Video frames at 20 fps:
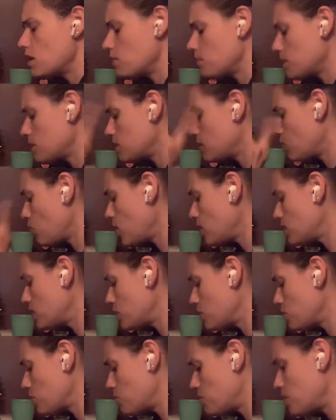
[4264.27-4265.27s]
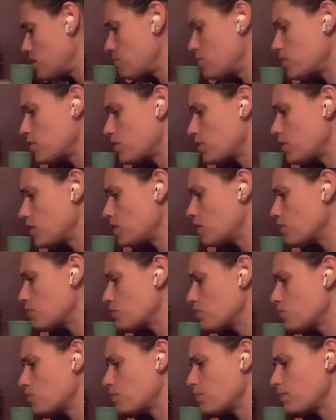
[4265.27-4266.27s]
but one to three people are in the
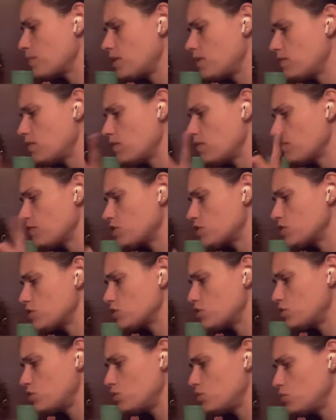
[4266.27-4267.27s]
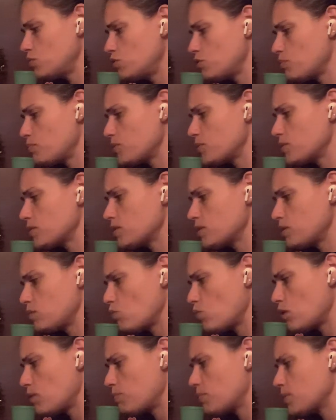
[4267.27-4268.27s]
room, even if it's just you, your person, and
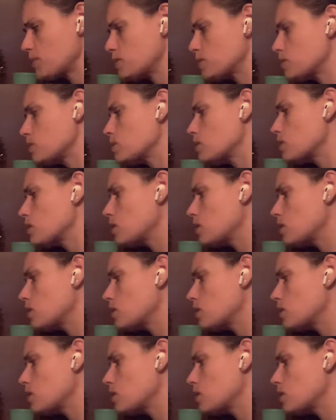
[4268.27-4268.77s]
one person.